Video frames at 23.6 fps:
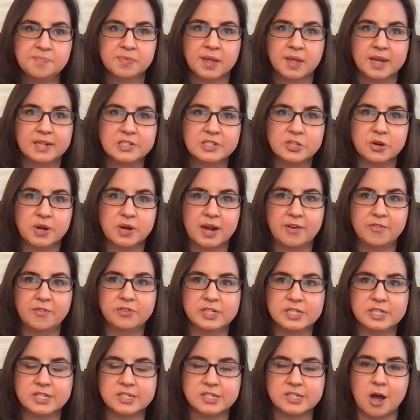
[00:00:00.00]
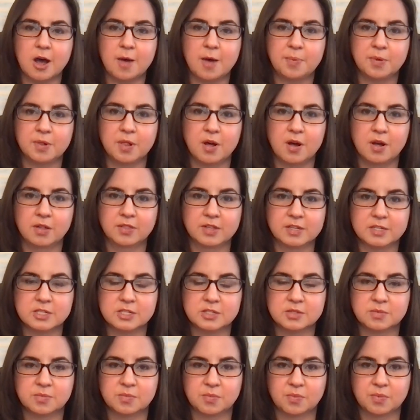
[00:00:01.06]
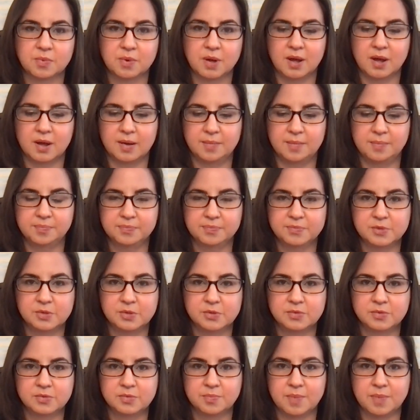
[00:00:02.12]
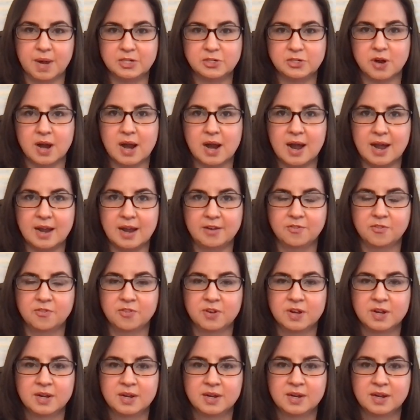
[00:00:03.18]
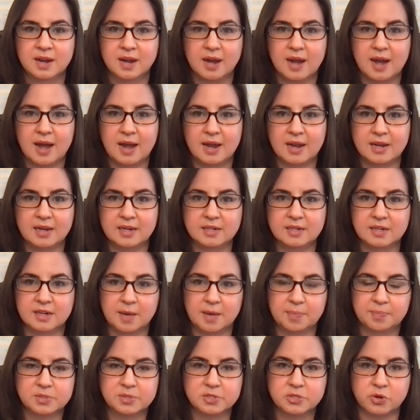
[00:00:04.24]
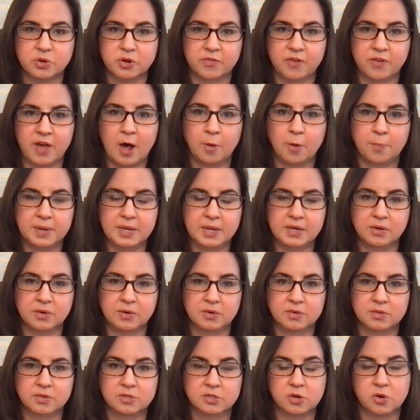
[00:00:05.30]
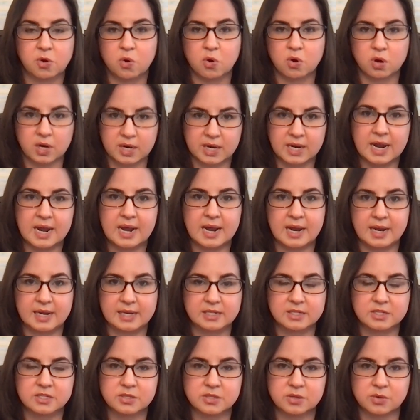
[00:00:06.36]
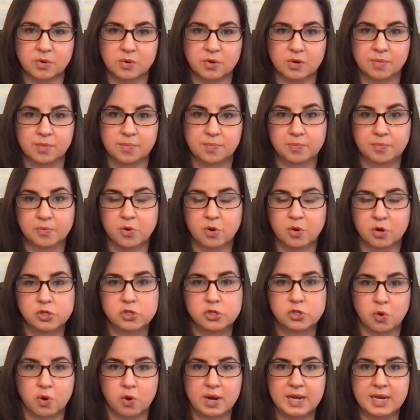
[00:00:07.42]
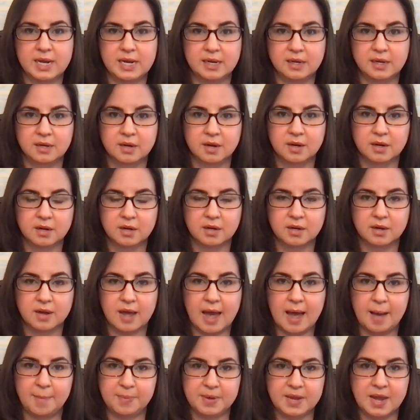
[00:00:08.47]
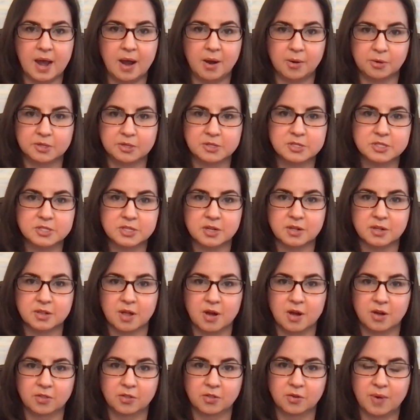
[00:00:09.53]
And so at every stop along this, my drive, I ended up sort of helping to organize or joining happy hours along the